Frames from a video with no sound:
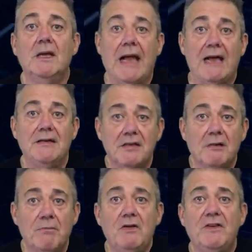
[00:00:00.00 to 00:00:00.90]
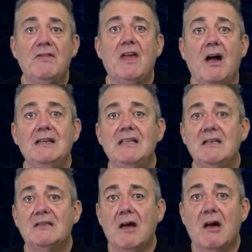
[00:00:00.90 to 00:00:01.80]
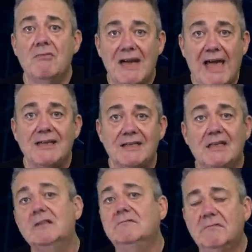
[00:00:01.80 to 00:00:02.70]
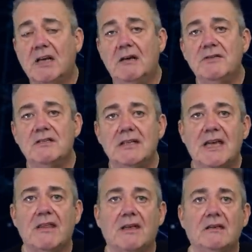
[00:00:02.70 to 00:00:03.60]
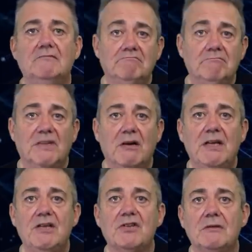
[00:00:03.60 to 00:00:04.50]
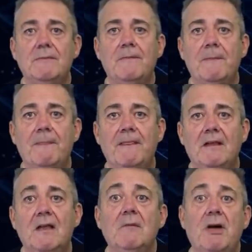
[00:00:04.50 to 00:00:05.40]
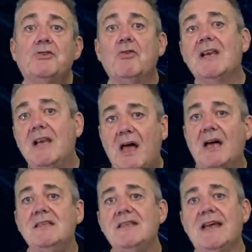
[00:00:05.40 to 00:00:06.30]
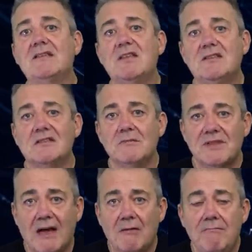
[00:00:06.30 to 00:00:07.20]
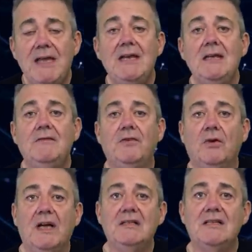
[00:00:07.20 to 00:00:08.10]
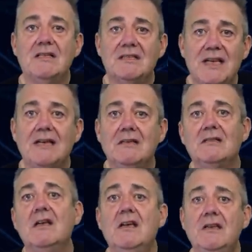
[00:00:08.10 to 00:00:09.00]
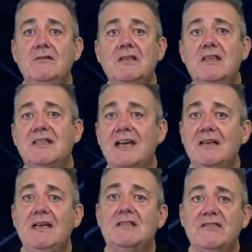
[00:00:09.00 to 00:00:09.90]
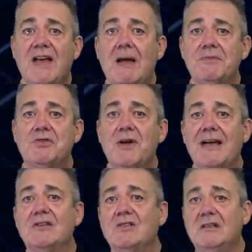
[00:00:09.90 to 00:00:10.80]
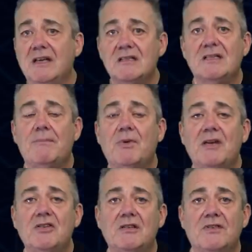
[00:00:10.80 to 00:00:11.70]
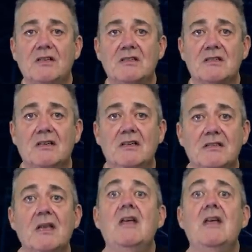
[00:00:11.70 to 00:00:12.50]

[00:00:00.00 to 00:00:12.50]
And moving the ideas that are related closer together, cohesion. By drawing lines in our systems that are meaningful and distinct, using the techniques of abstraction and separation of concerns,